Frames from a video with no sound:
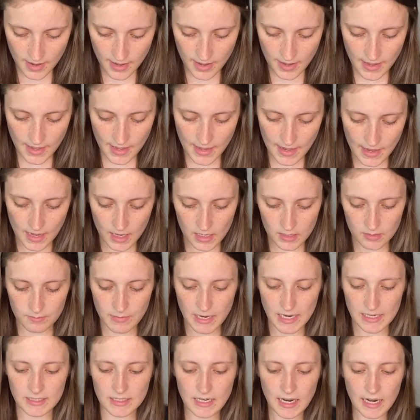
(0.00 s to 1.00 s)
And
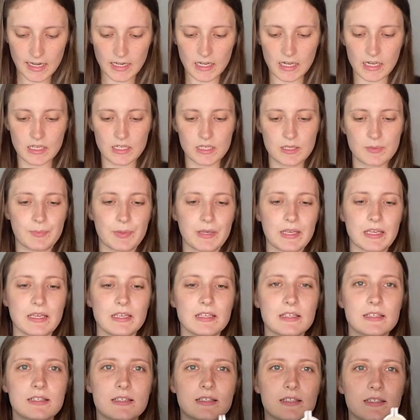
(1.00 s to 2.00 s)
my tiniest
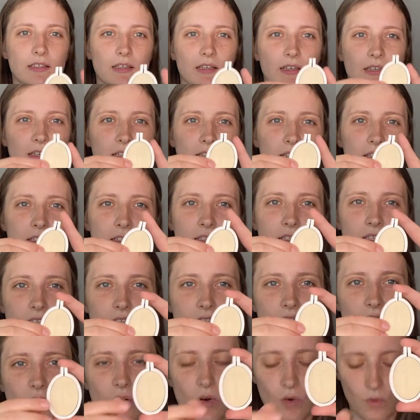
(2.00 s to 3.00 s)
piece is this
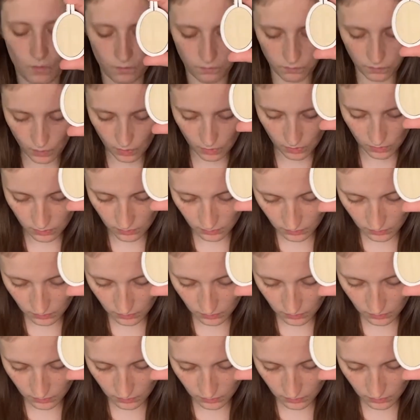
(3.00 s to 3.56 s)
oval.